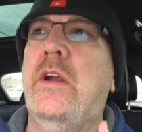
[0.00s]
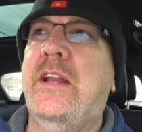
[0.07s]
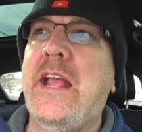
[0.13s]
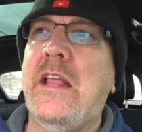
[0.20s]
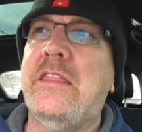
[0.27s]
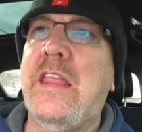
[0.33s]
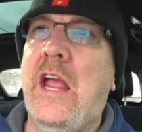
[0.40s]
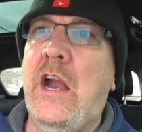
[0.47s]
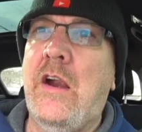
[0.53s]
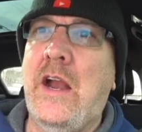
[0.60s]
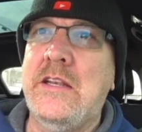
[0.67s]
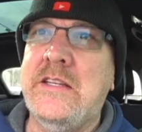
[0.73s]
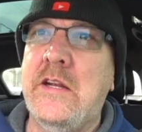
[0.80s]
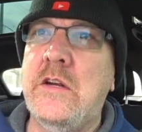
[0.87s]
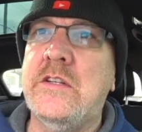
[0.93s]
get there
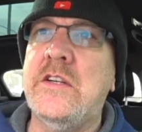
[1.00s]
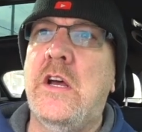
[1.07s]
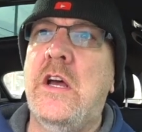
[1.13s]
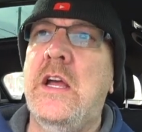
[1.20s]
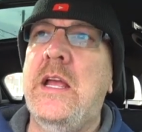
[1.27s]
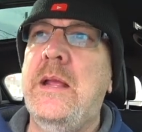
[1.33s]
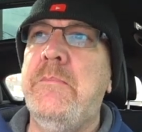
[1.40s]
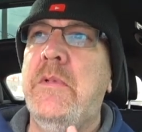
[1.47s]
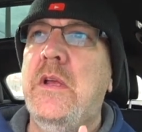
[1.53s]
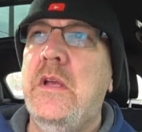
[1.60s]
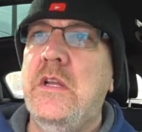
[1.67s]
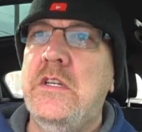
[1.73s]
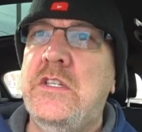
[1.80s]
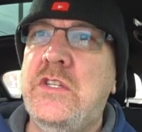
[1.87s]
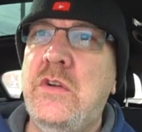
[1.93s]
at dinner time,